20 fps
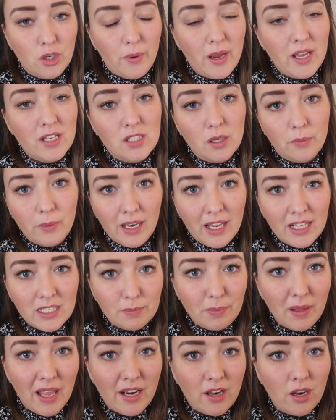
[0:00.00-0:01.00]
to it. So we'll
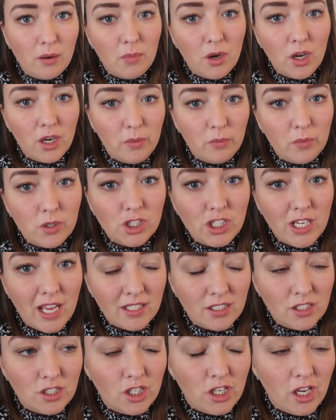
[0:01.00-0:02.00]
explain in the morning what she
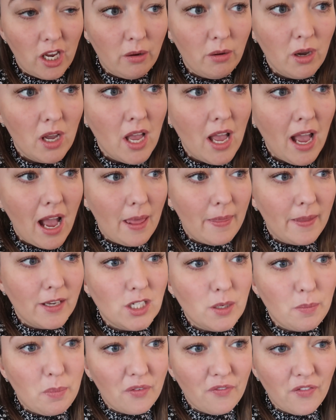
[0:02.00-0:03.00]
has to do and then
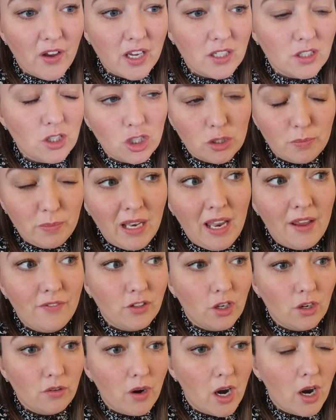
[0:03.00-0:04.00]
she prefers to just be
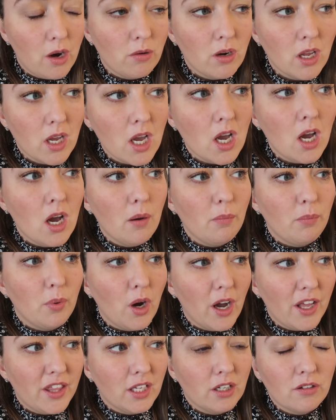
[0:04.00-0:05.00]
left on her own.
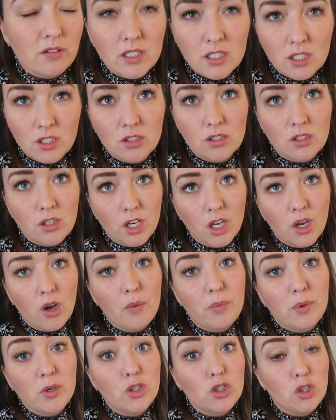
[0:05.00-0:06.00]
But I think Chris is just going to go
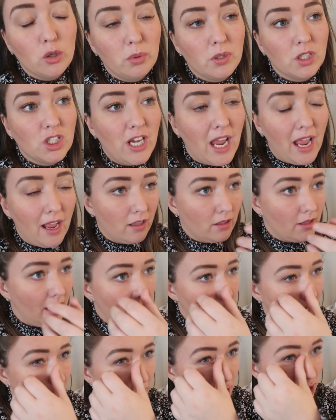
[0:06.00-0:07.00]
up and double check
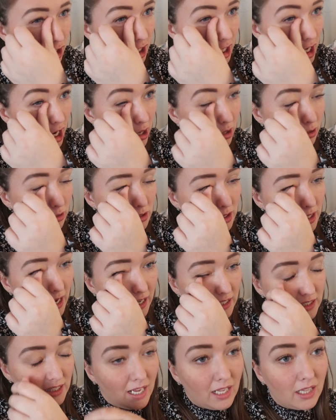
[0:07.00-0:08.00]
like she knows
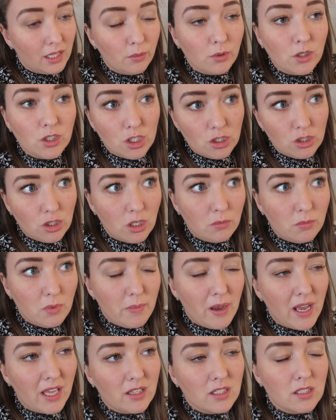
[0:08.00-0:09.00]
exactly what she's doing with
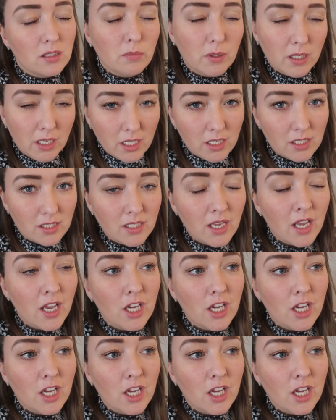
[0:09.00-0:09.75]
maths because